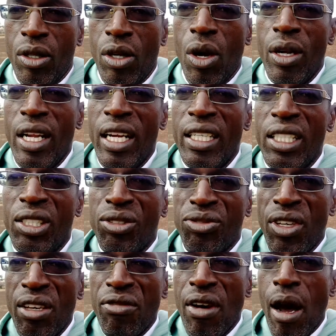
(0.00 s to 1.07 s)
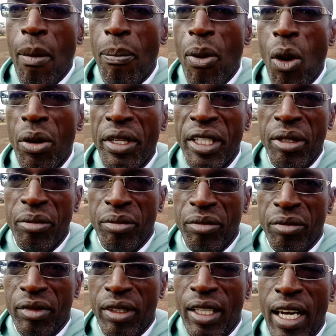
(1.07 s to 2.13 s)
God had his favor upon him
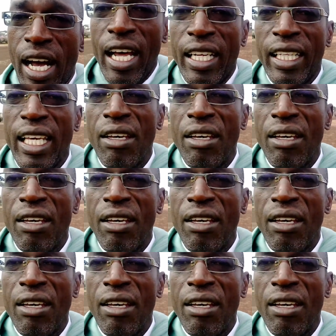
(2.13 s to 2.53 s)
and